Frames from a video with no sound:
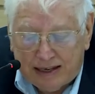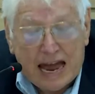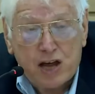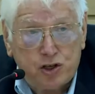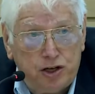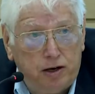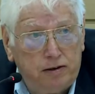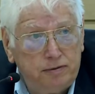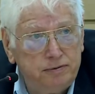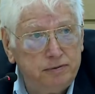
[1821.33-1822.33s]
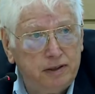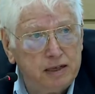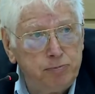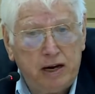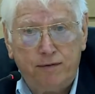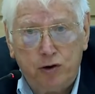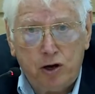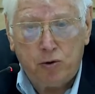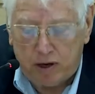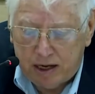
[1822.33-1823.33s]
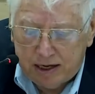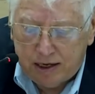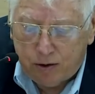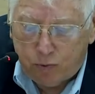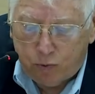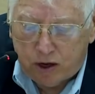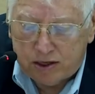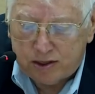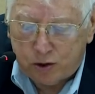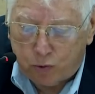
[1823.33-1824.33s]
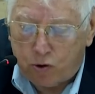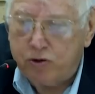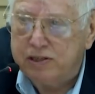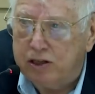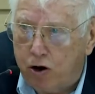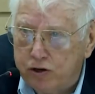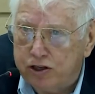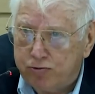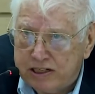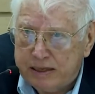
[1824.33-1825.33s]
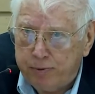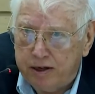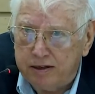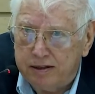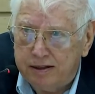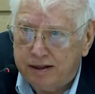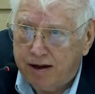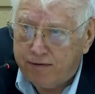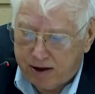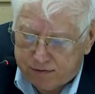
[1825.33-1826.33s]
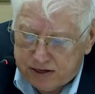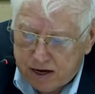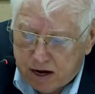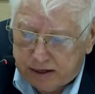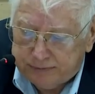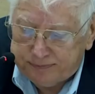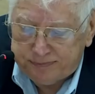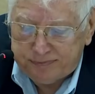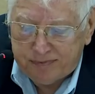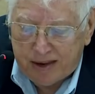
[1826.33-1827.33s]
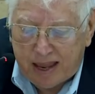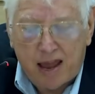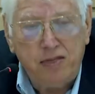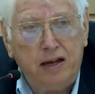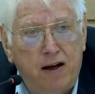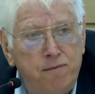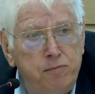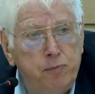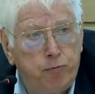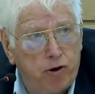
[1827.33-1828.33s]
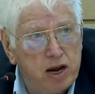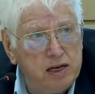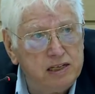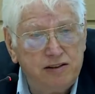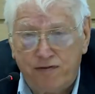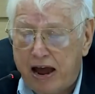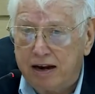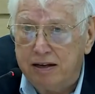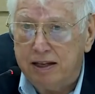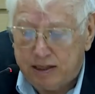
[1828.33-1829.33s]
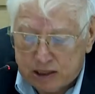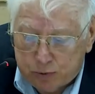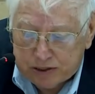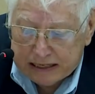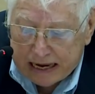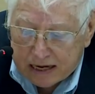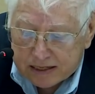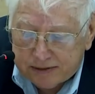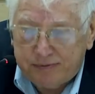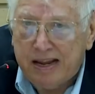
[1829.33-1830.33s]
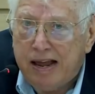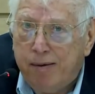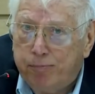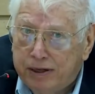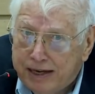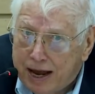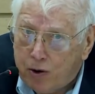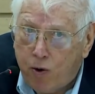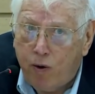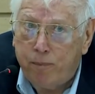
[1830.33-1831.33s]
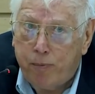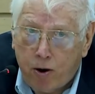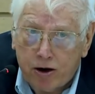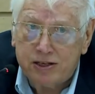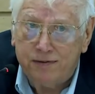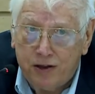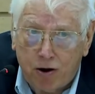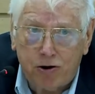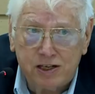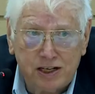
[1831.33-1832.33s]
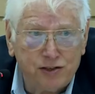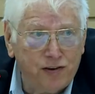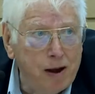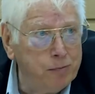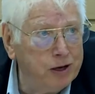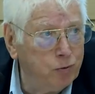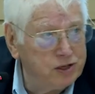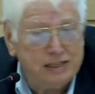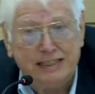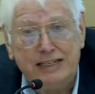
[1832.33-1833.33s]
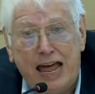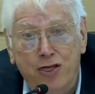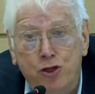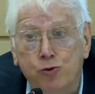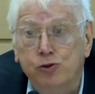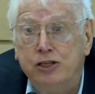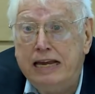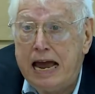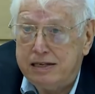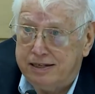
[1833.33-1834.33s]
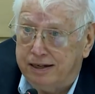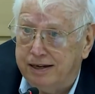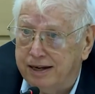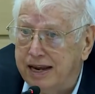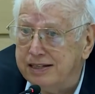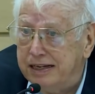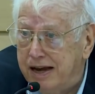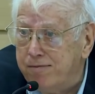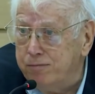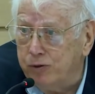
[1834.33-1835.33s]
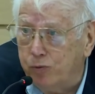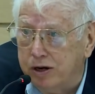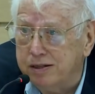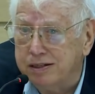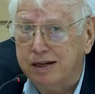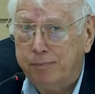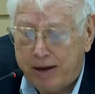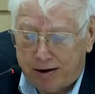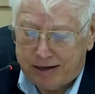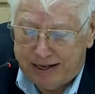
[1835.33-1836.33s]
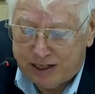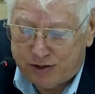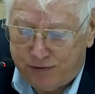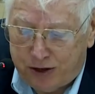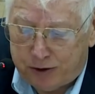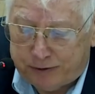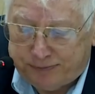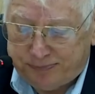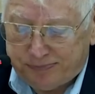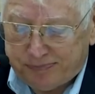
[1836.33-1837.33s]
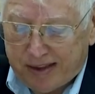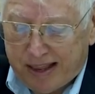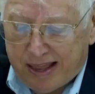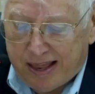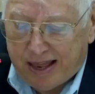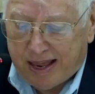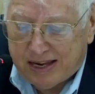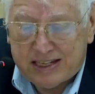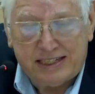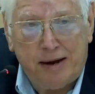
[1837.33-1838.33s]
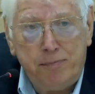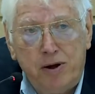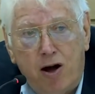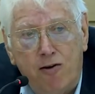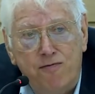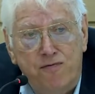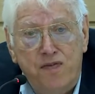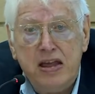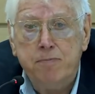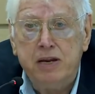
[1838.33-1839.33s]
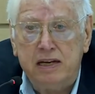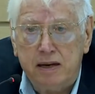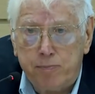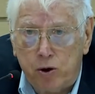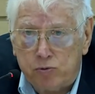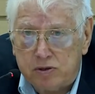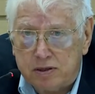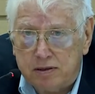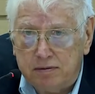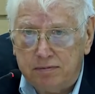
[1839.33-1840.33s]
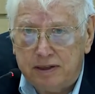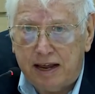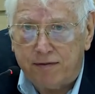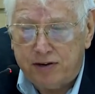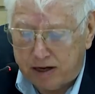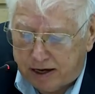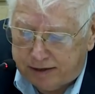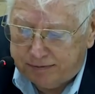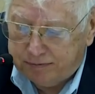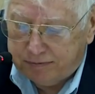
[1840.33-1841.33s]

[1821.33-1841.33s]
Last year, as many of you know, India was the world's largest recipient of FDI, and the government praised the fact that this was the case. But not all parts of the RSS family was as enthusiastic as the government was about this figure. Some are vehemently opposed to FDI.